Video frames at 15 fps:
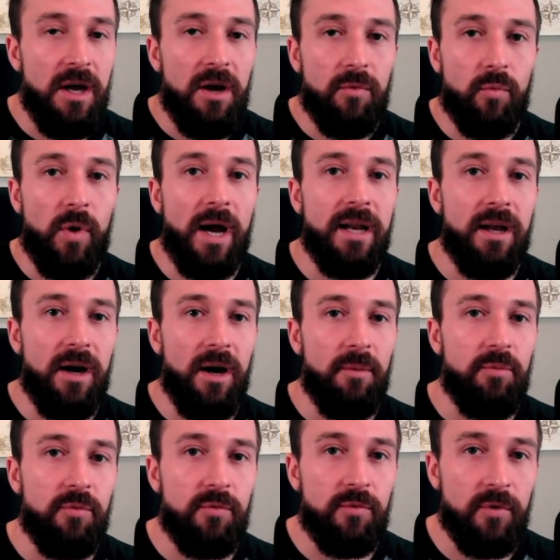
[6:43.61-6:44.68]
right up
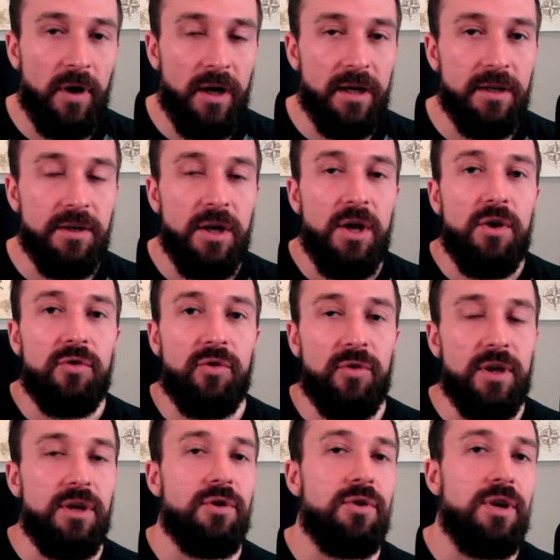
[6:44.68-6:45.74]
front so
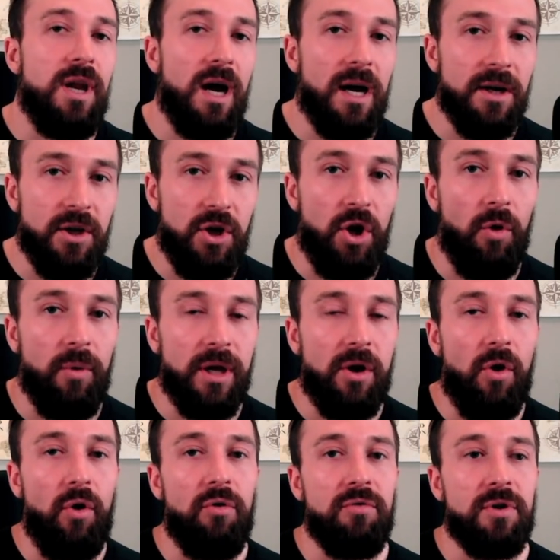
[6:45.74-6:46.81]
that you're not going
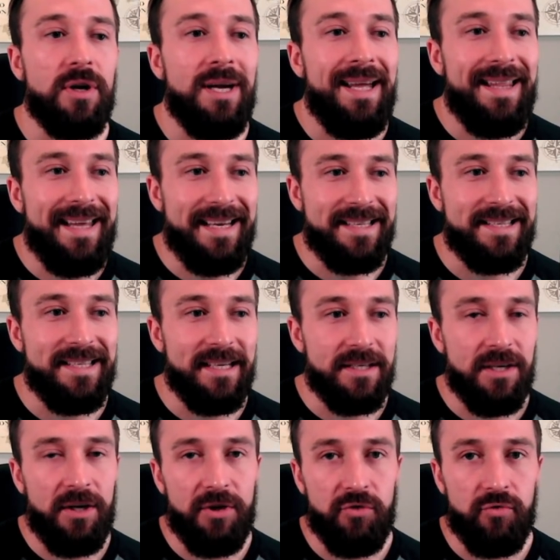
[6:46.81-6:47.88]
over that
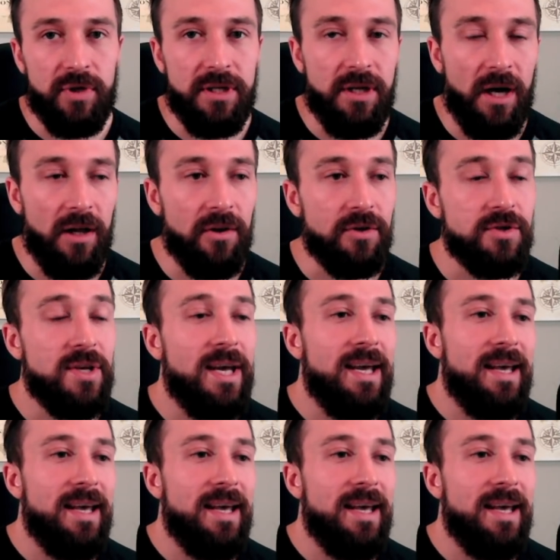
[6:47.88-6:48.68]
$600.